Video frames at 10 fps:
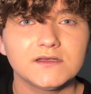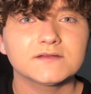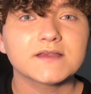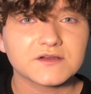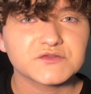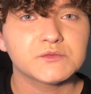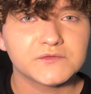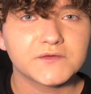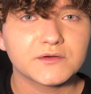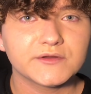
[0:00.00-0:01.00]
sexual
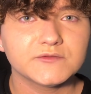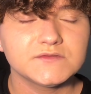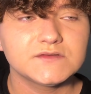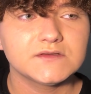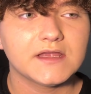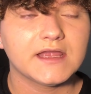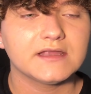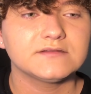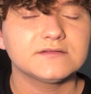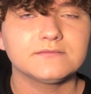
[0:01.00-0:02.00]
photos
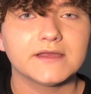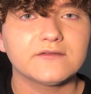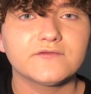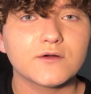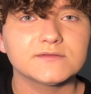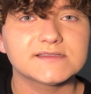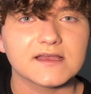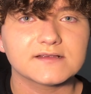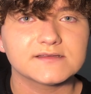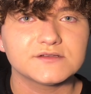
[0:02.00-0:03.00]
and like phone
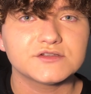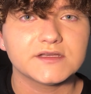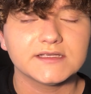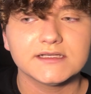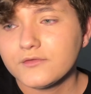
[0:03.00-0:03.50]
sex and shit.